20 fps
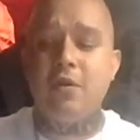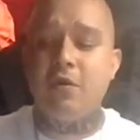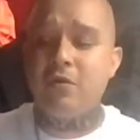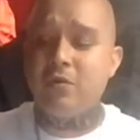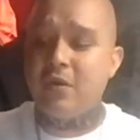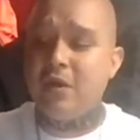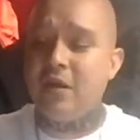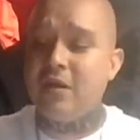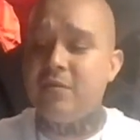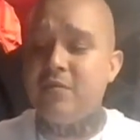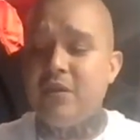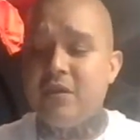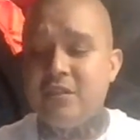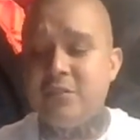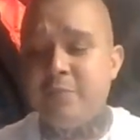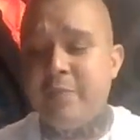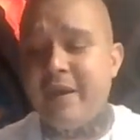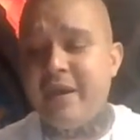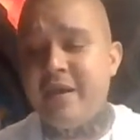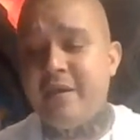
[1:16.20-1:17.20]
Gun does
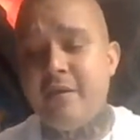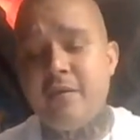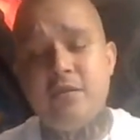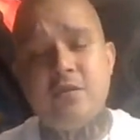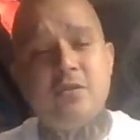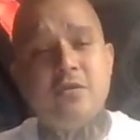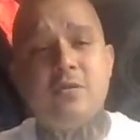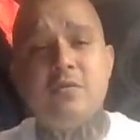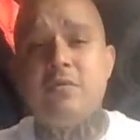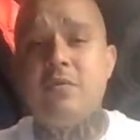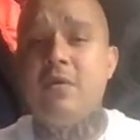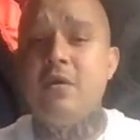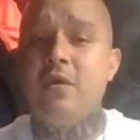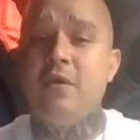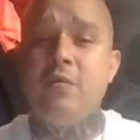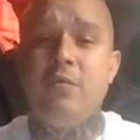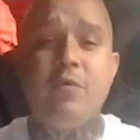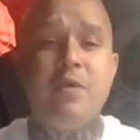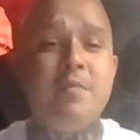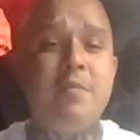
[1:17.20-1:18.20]
pay, so
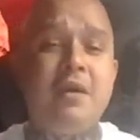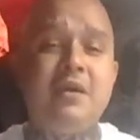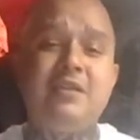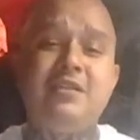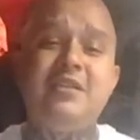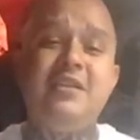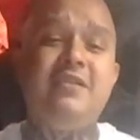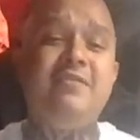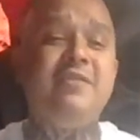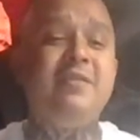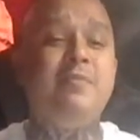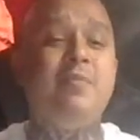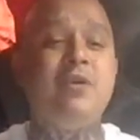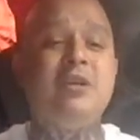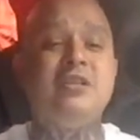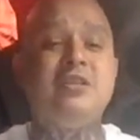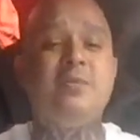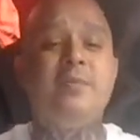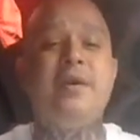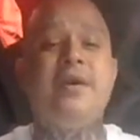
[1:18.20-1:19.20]
we might see if he
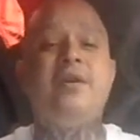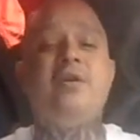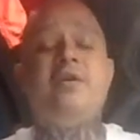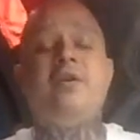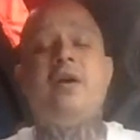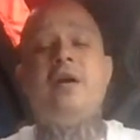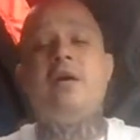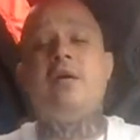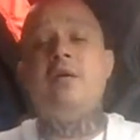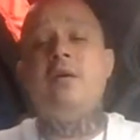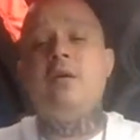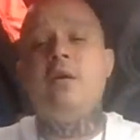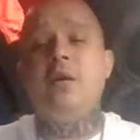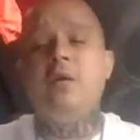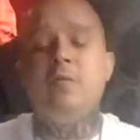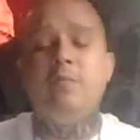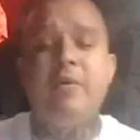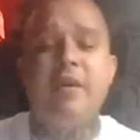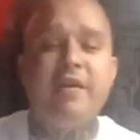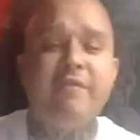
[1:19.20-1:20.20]
brings him in or not.
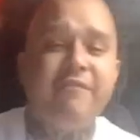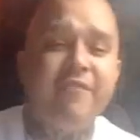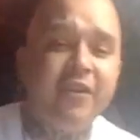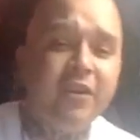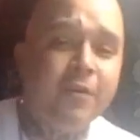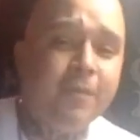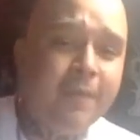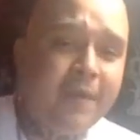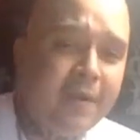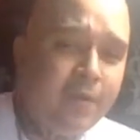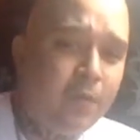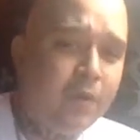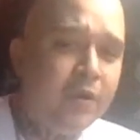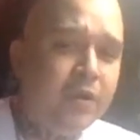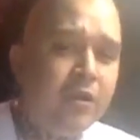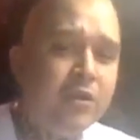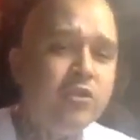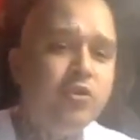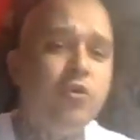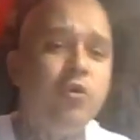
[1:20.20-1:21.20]
But I figured, man, why
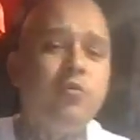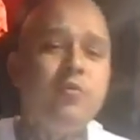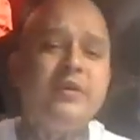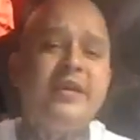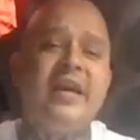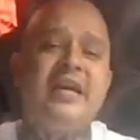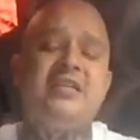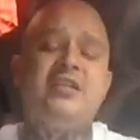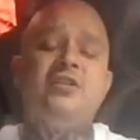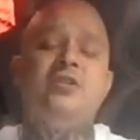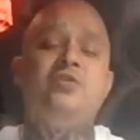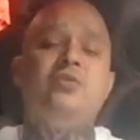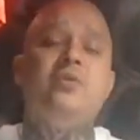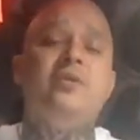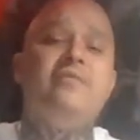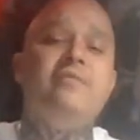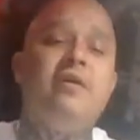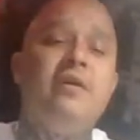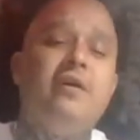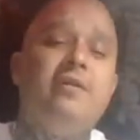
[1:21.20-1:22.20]
not do a reaction
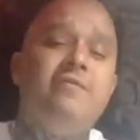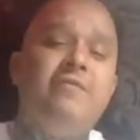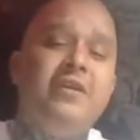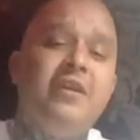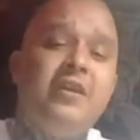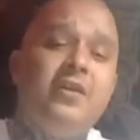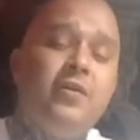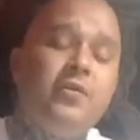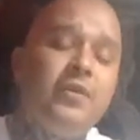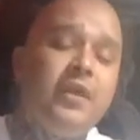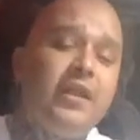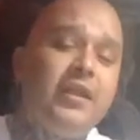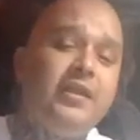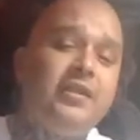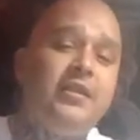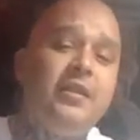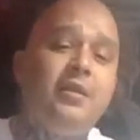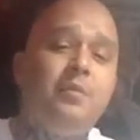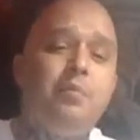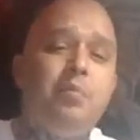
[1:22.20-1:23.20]
to the video that he
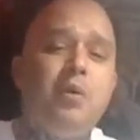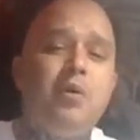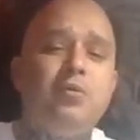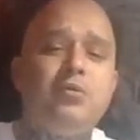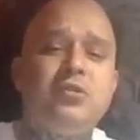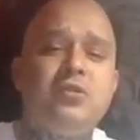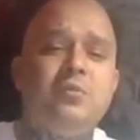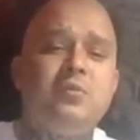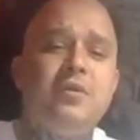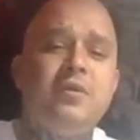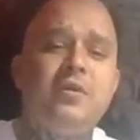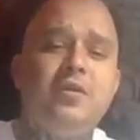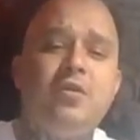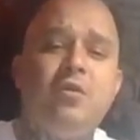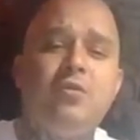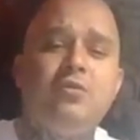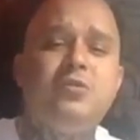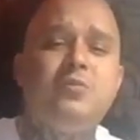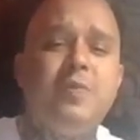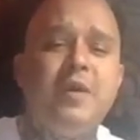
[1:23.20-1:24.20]
did post?
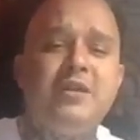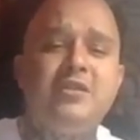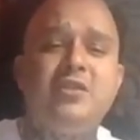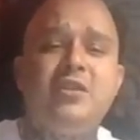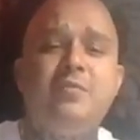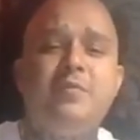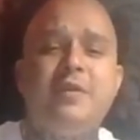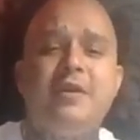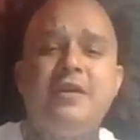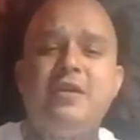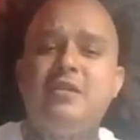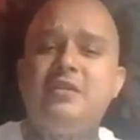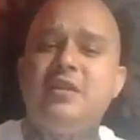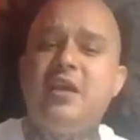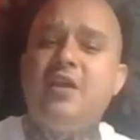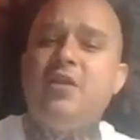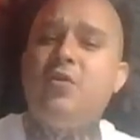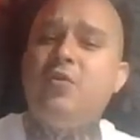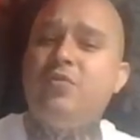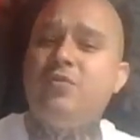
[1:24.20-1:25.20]
Especially because I
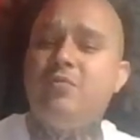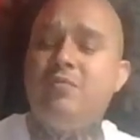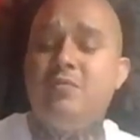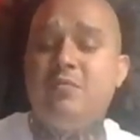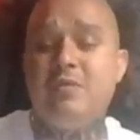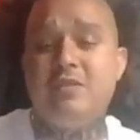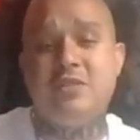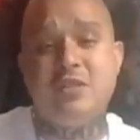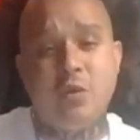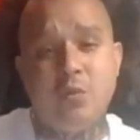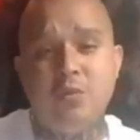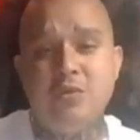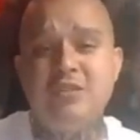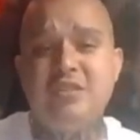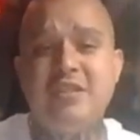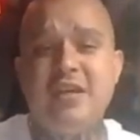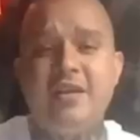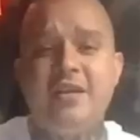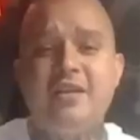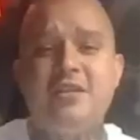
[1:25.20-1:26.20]
know someone
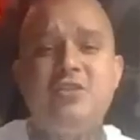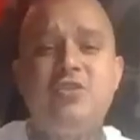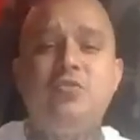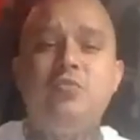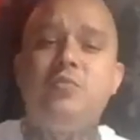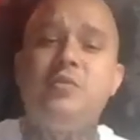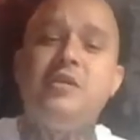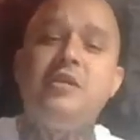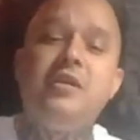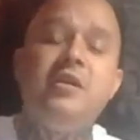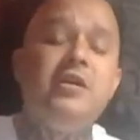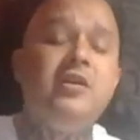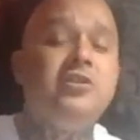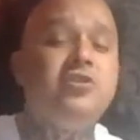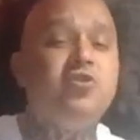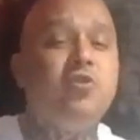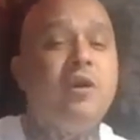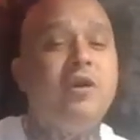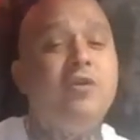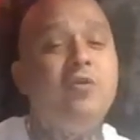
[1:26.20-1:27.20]
sent it to me,
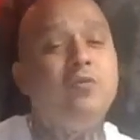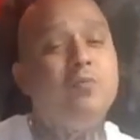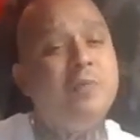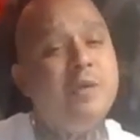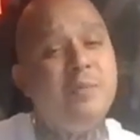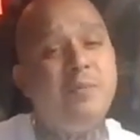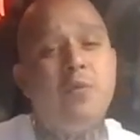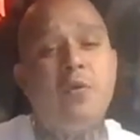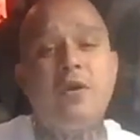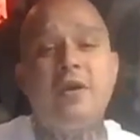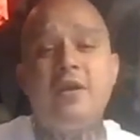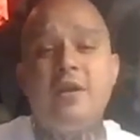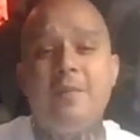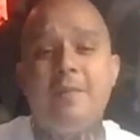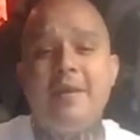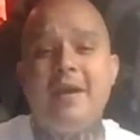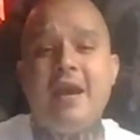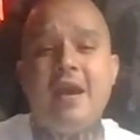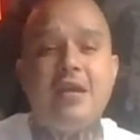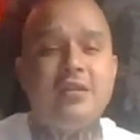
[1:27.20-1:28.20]
so I know people are gonna
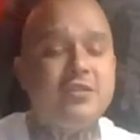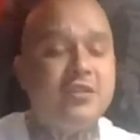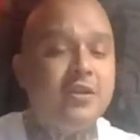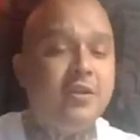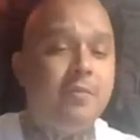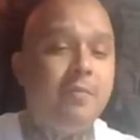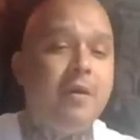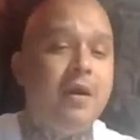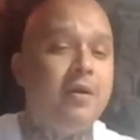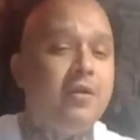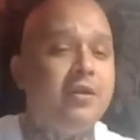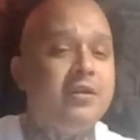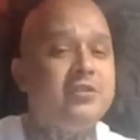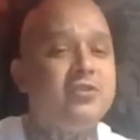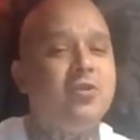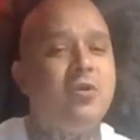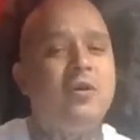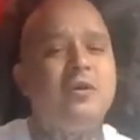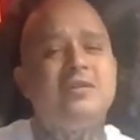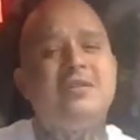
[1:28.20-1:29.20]
be asking about it.
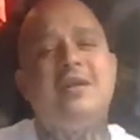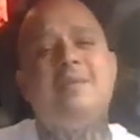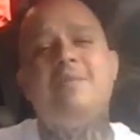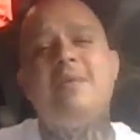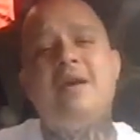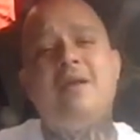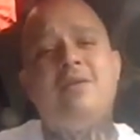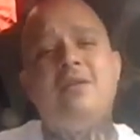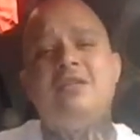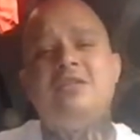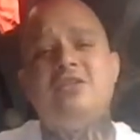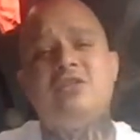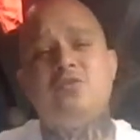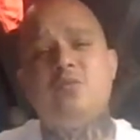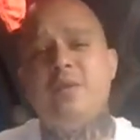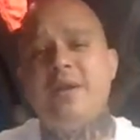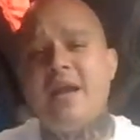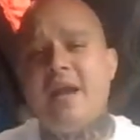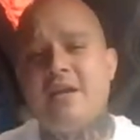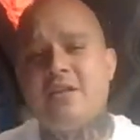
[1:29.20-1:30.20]
So I was like, man, let's just
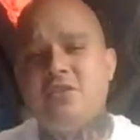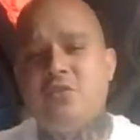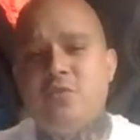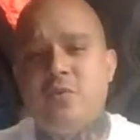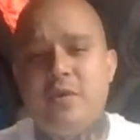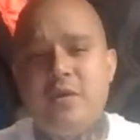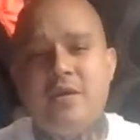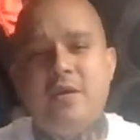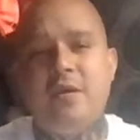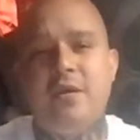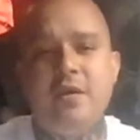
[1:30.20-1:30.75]
react to it